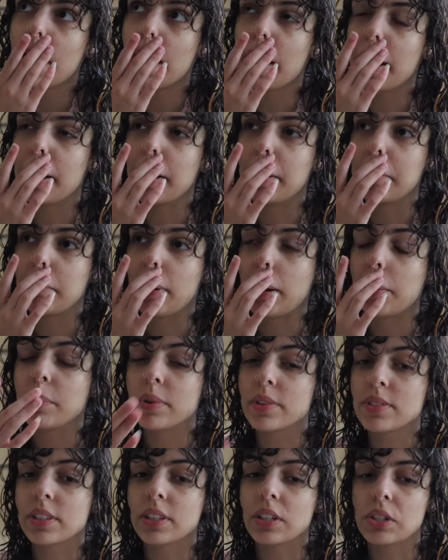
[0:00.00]
Um, I
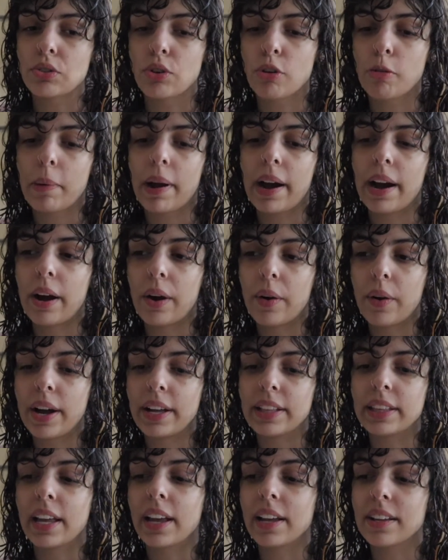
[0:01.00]
was going to drop out
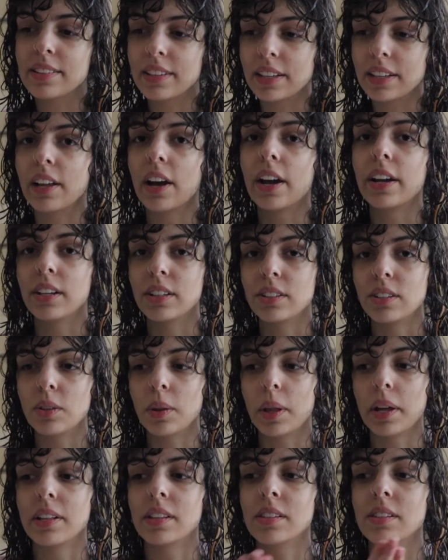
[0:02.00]
and they that I could do
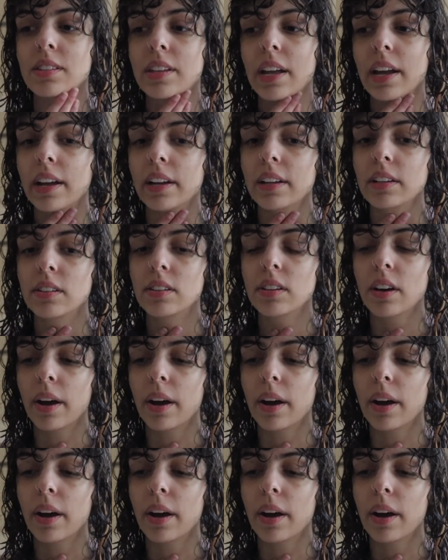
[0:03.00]
that instead.